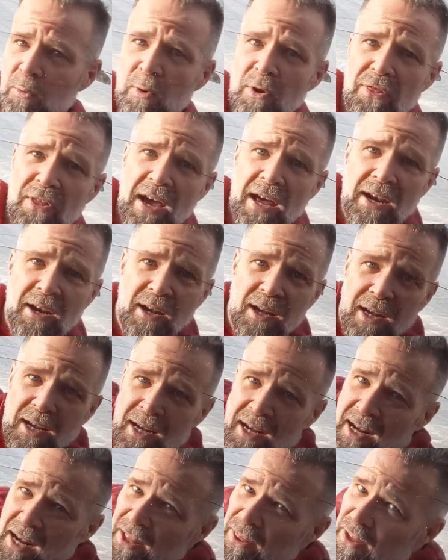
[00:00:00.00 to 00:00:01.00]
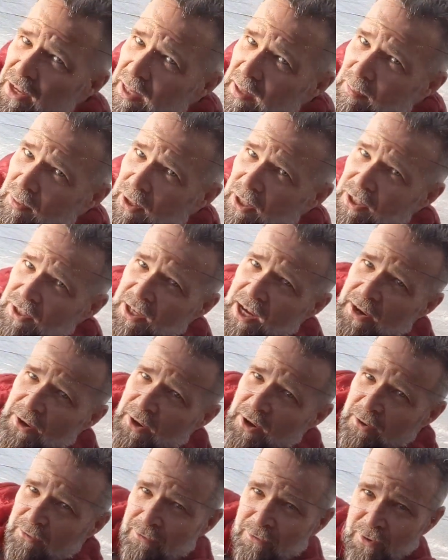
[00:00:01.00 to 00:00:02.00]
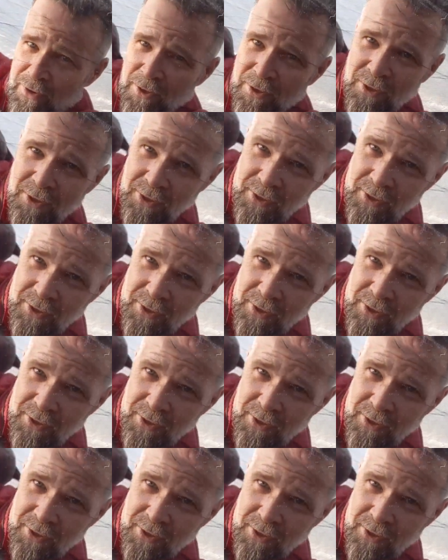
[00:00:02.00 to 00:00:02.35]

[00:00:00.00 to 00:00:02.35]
with that, I think I'm going to sign off.